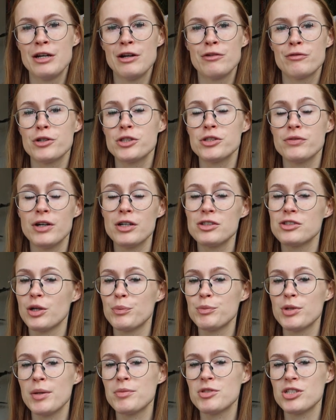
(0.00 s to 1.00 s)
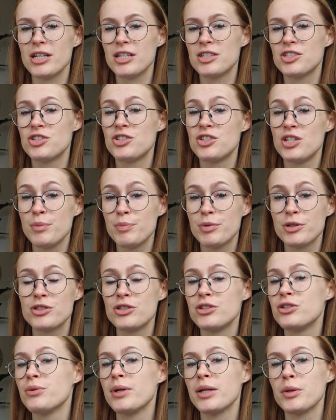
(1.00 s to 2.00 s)
First of all, sometimes it's cheaper to
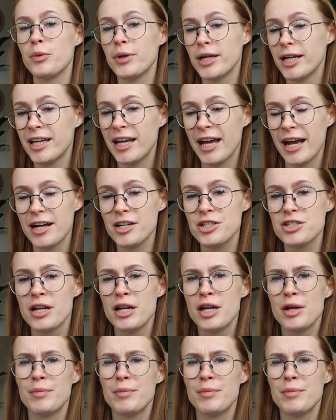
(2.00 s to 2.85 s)
do it with cash